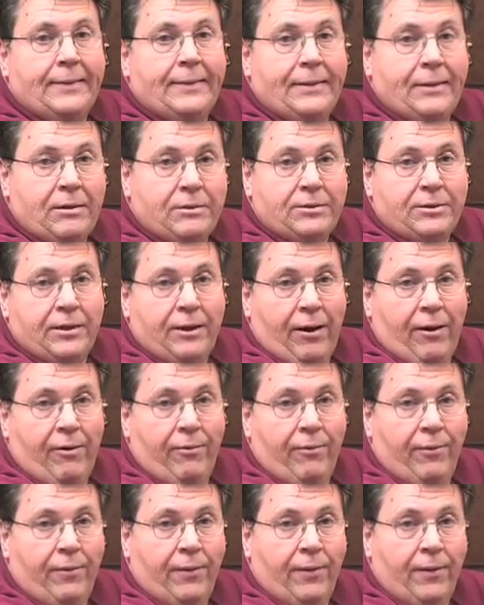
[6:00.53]
Years
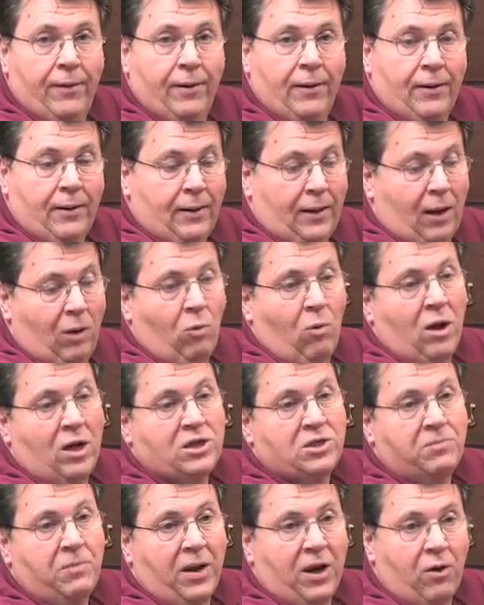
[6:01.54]
ago, I
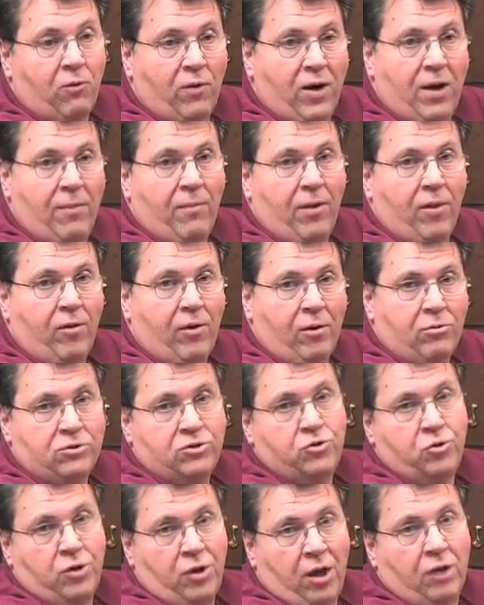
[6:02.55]
watched my grandmother. I
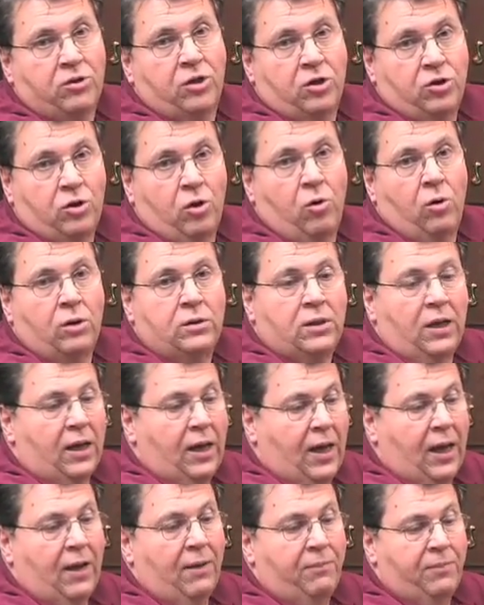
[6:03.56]
was too young to do it. They
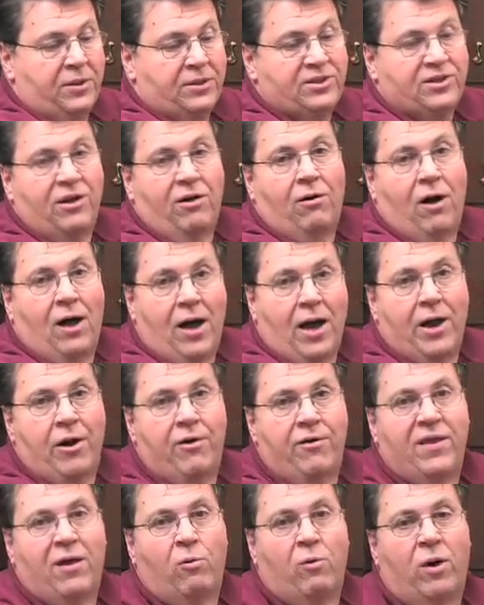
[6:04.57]
had a Piazza
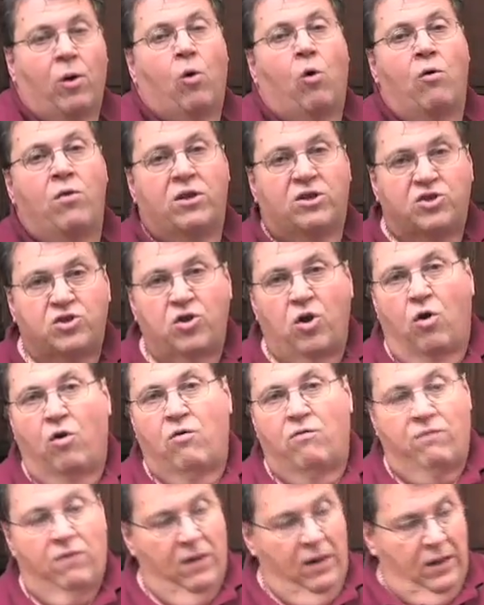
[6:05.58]
iron that went on the stove.